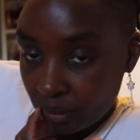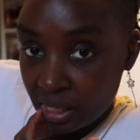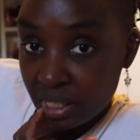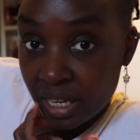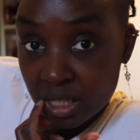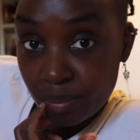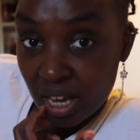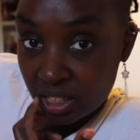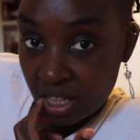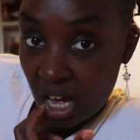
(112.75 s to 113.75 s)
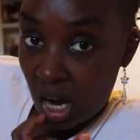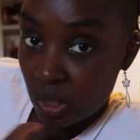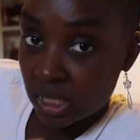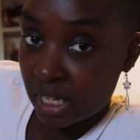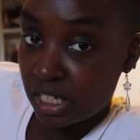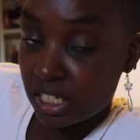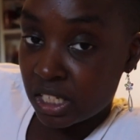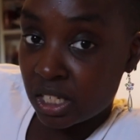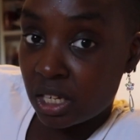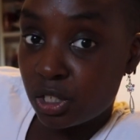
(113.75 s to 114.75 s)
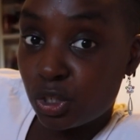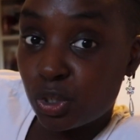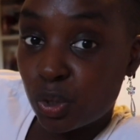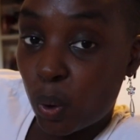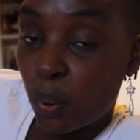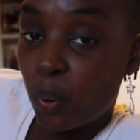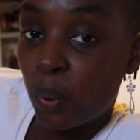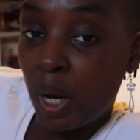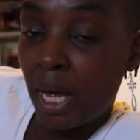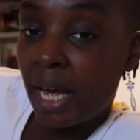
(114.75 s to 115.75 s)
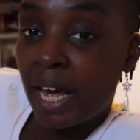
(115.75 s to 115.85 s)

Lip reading: He gets back to the house and he's so